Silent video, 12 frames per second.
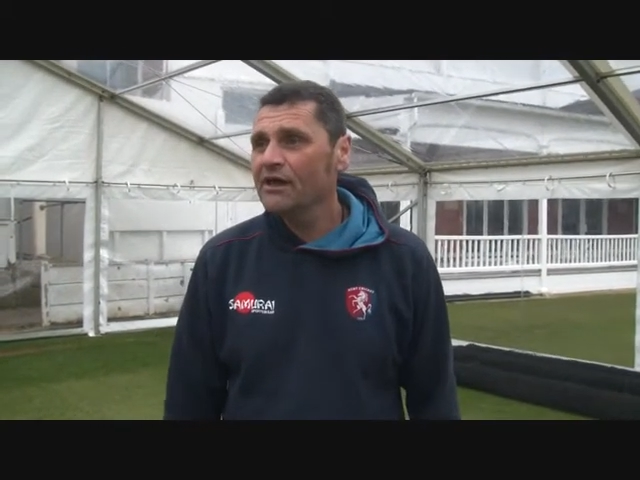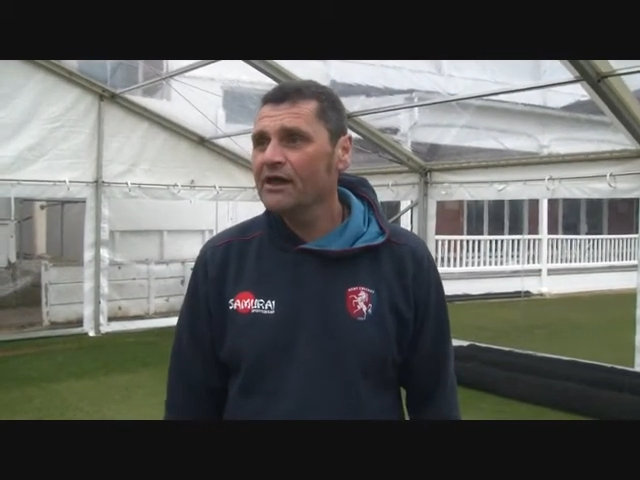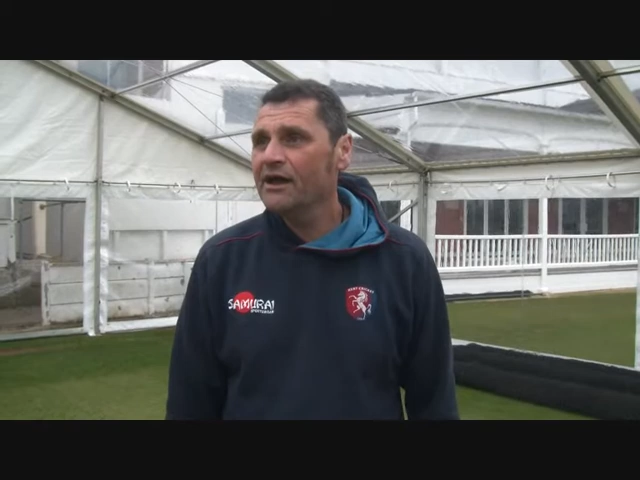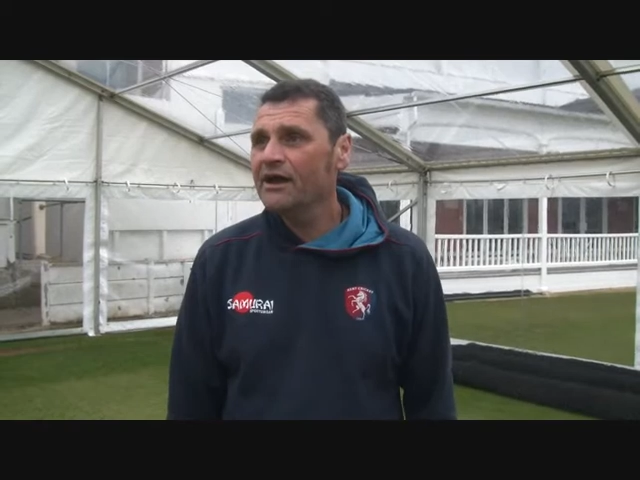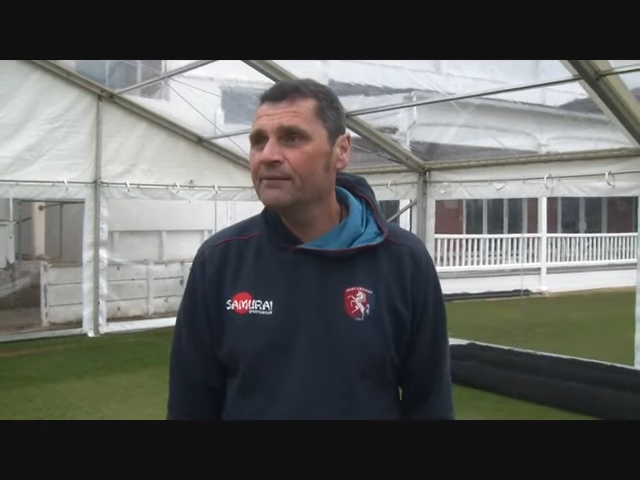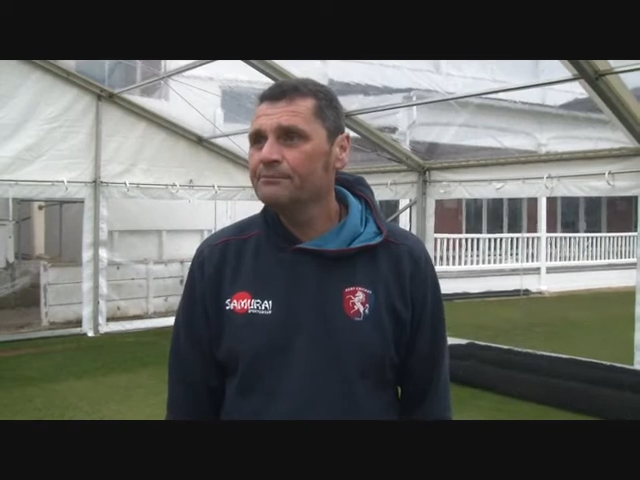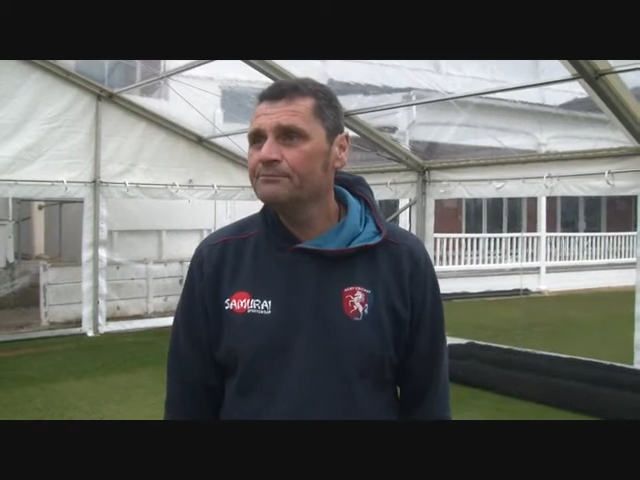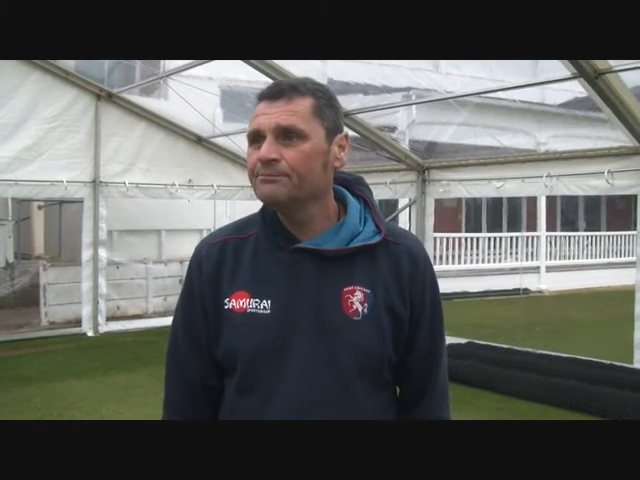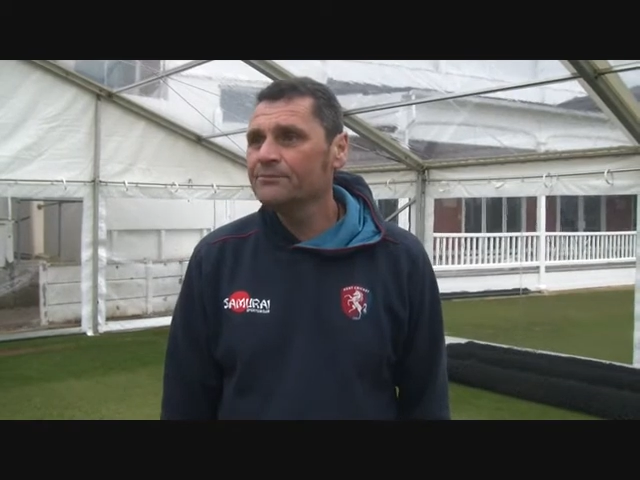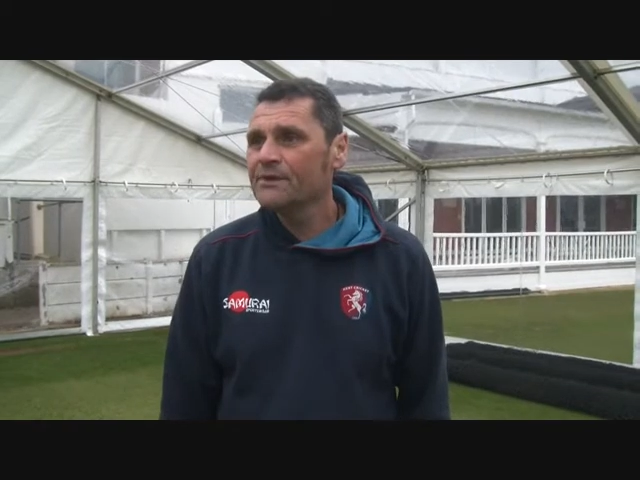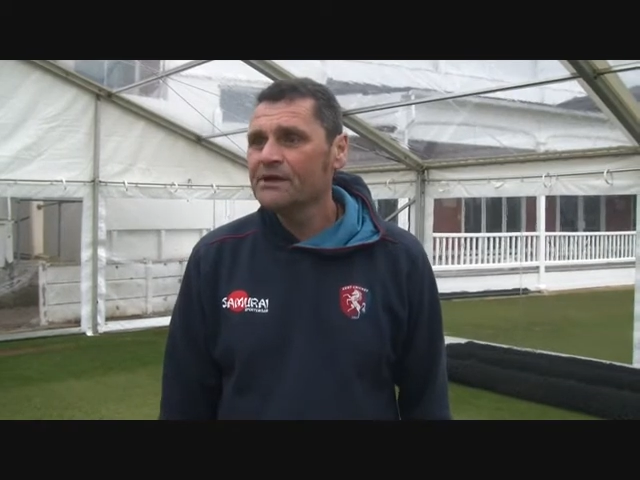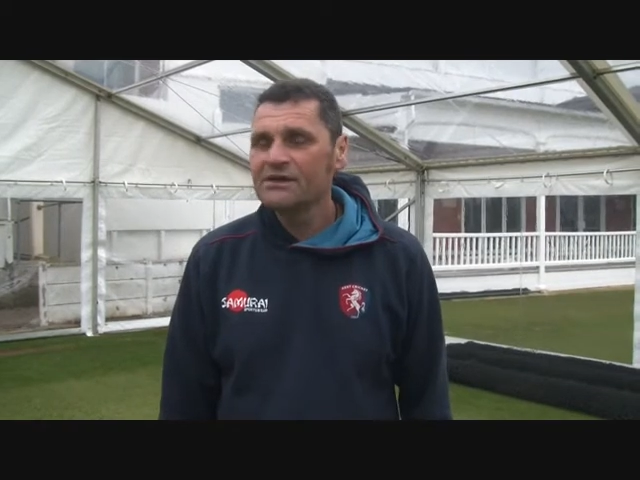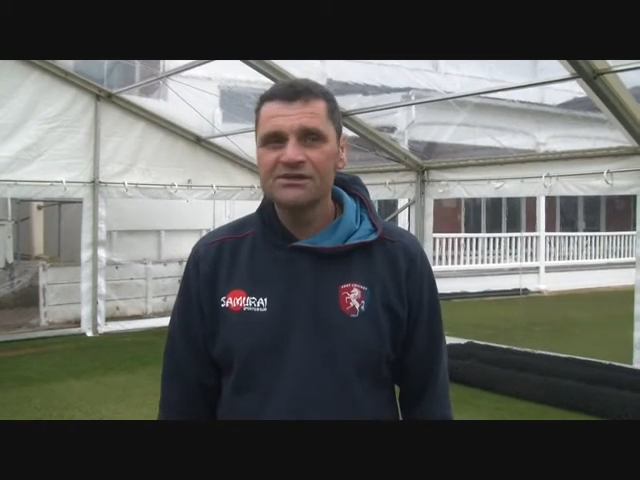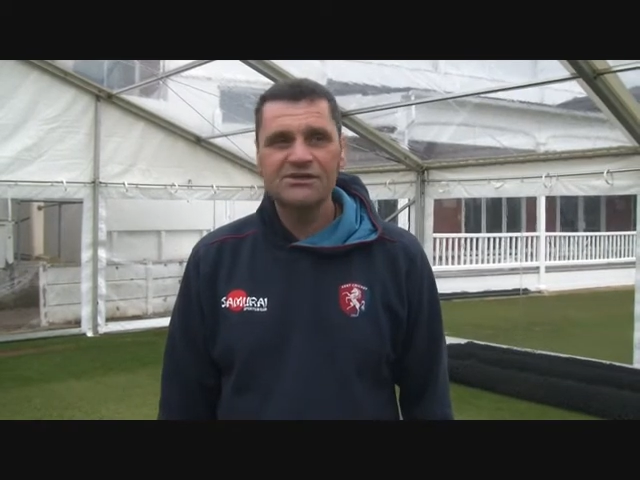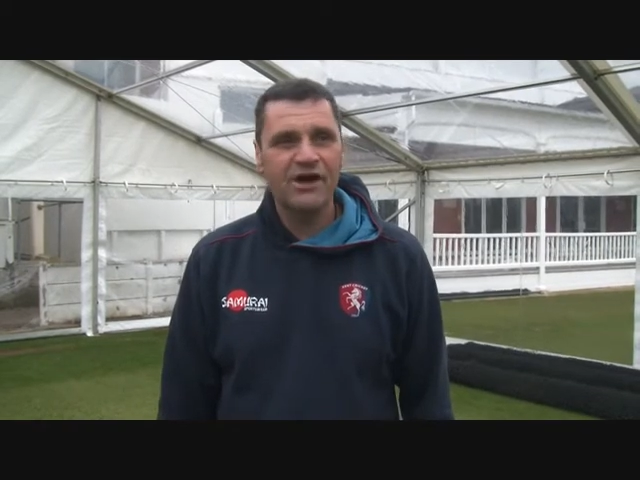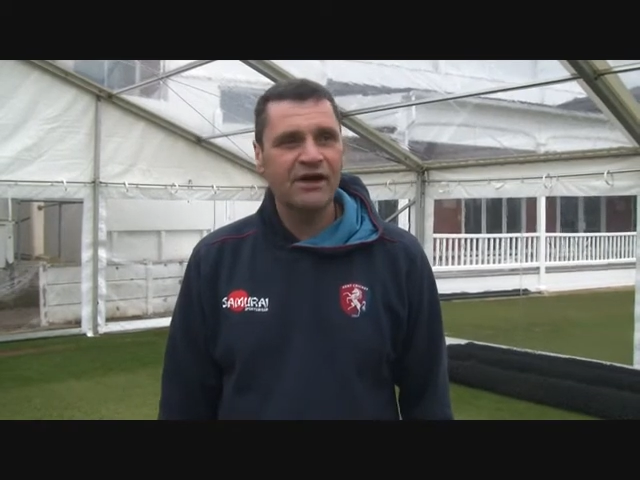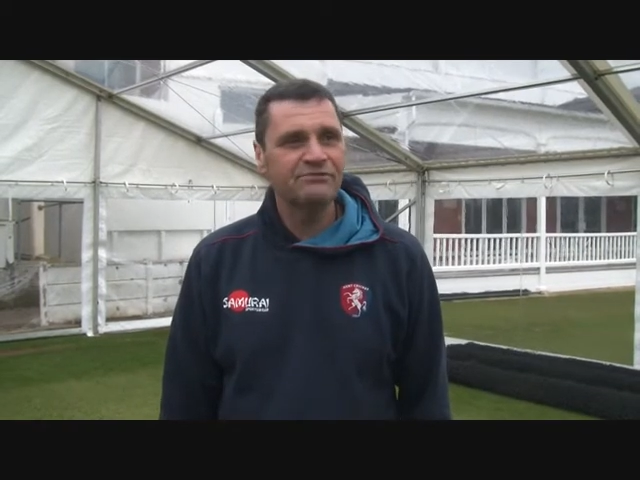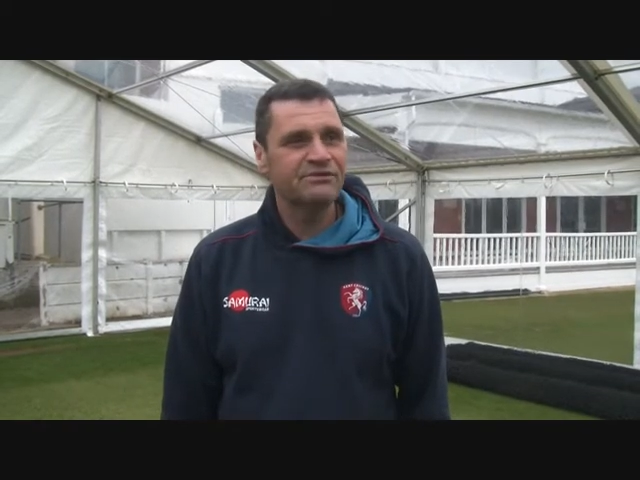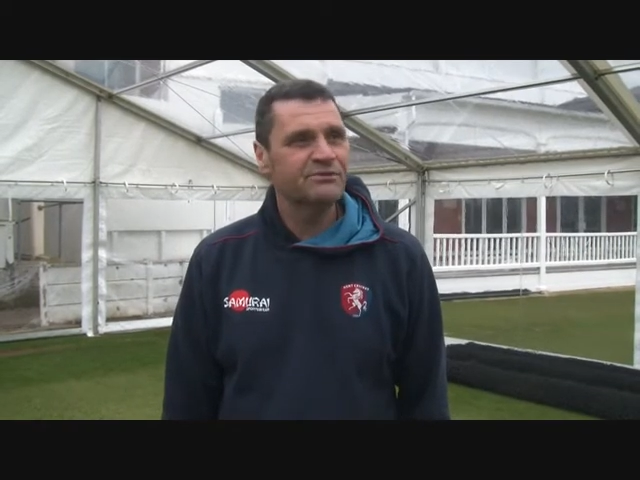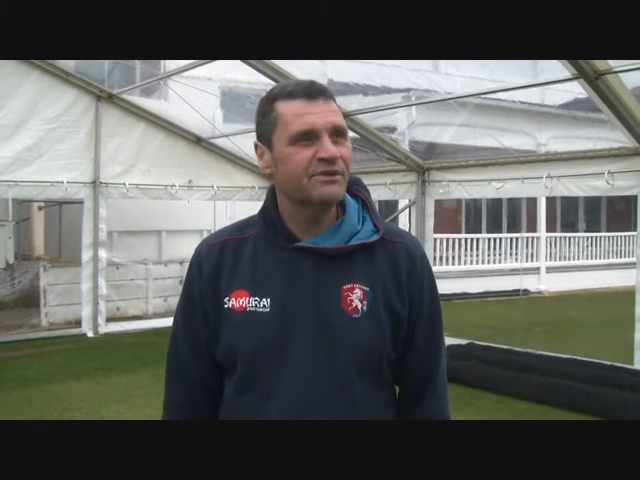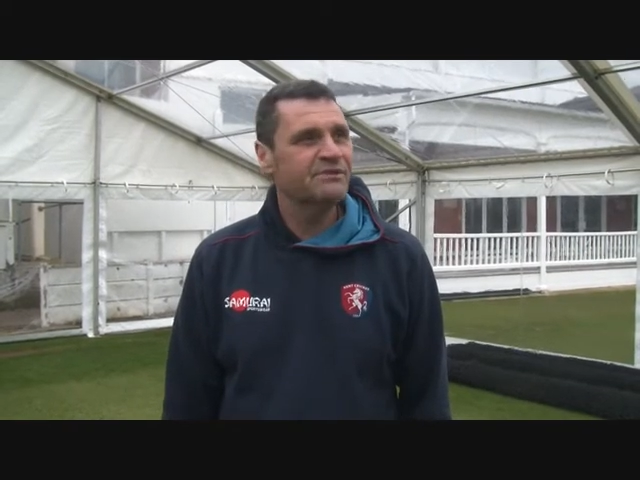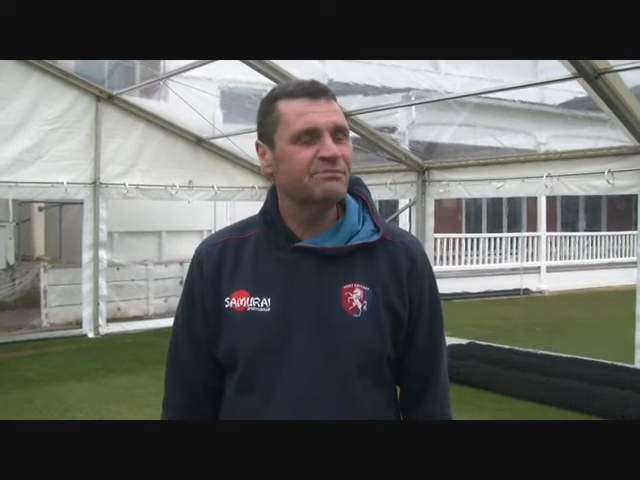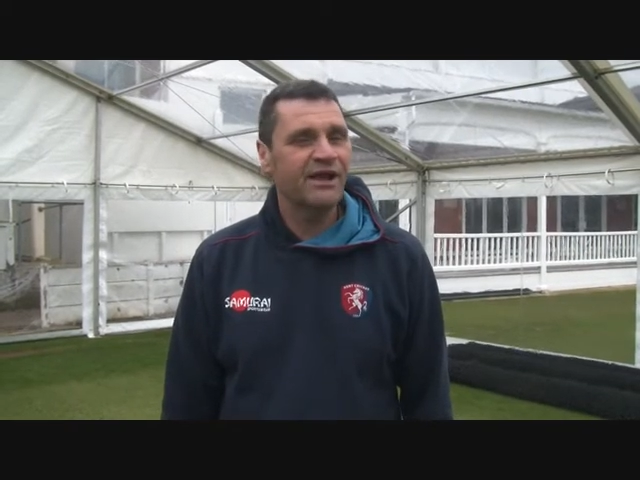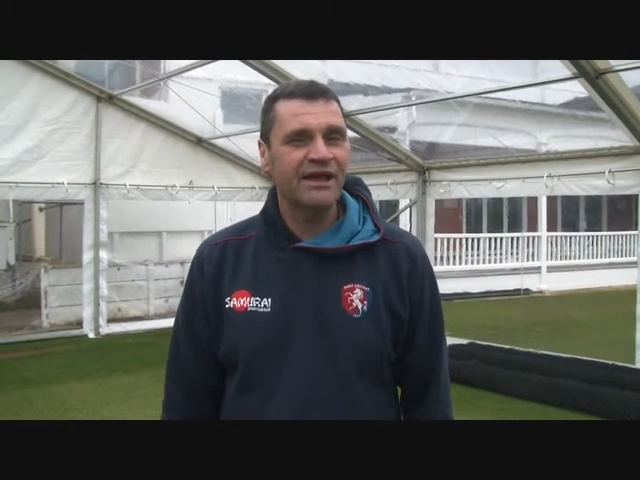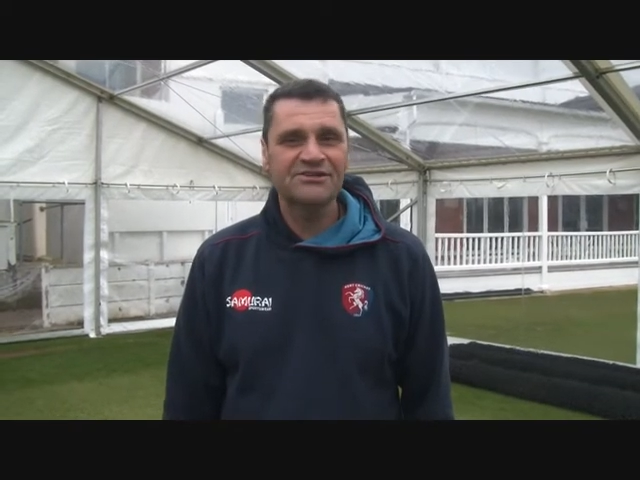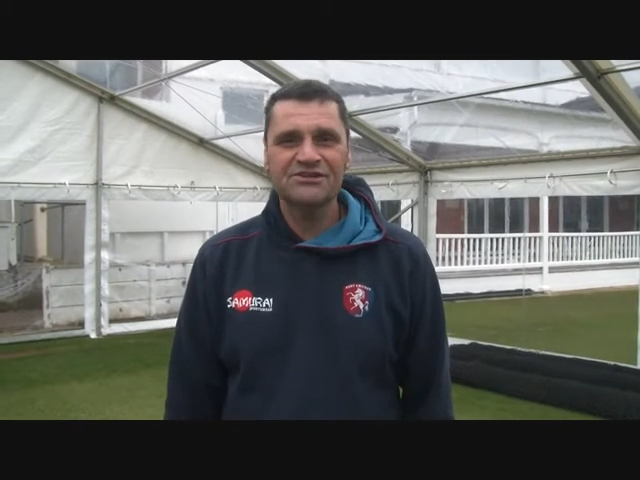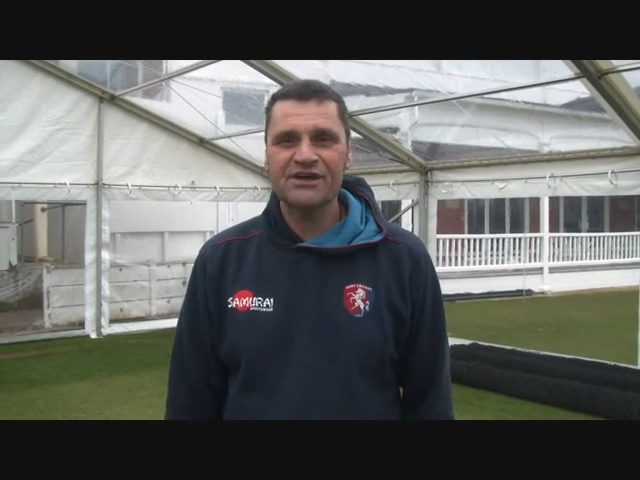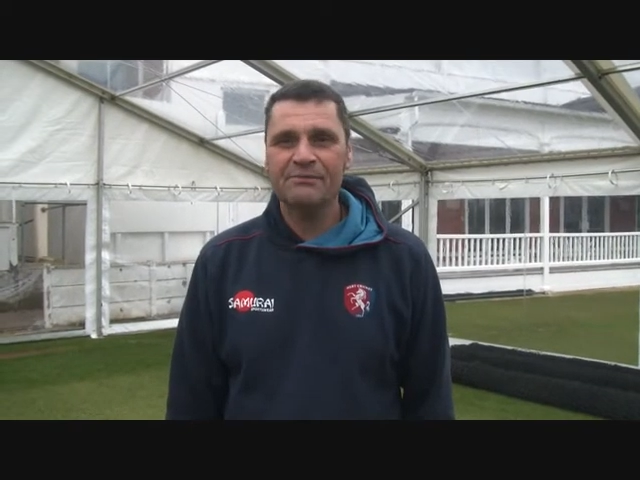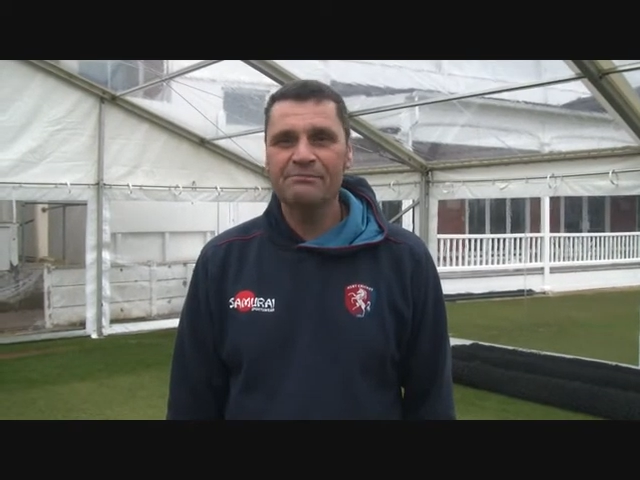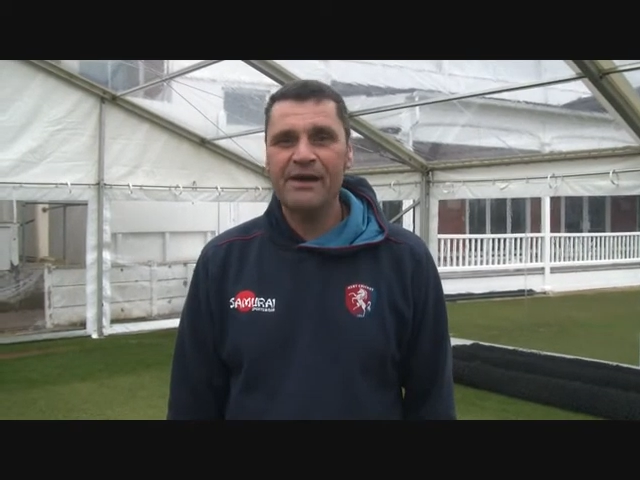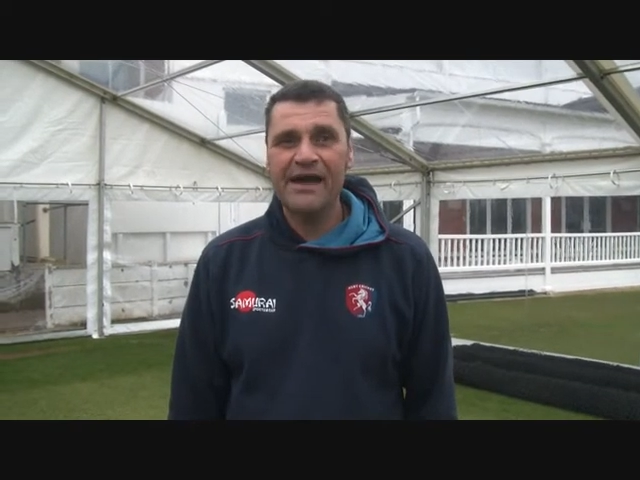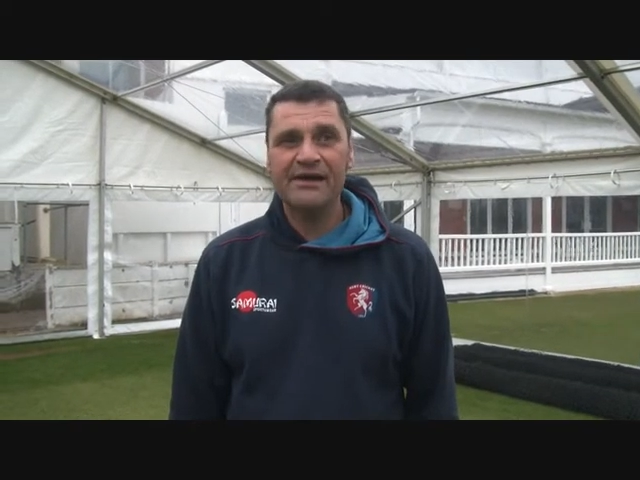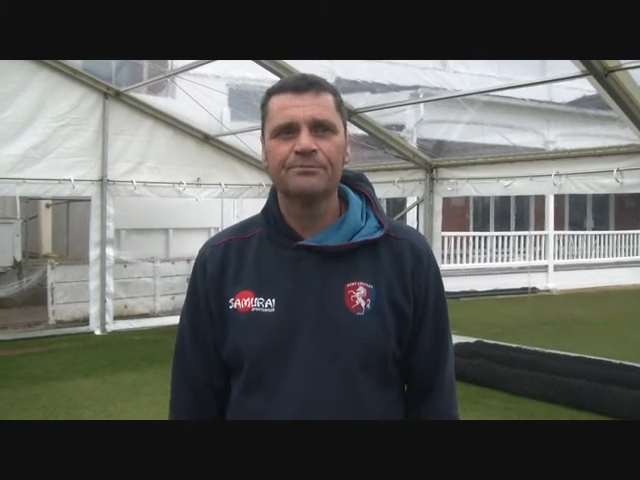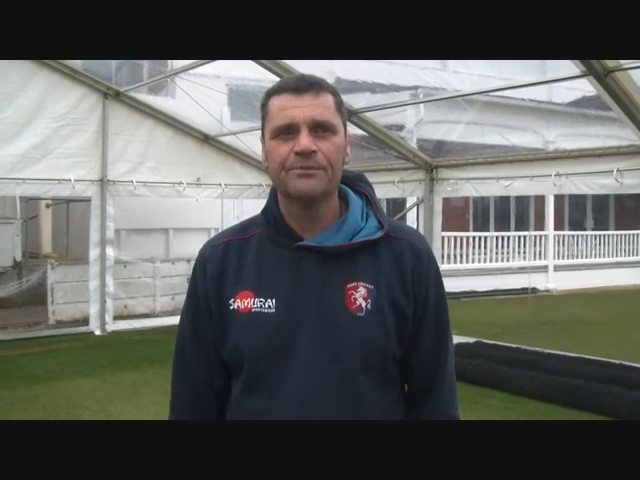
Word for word: Um, so hopefully, when the players come back,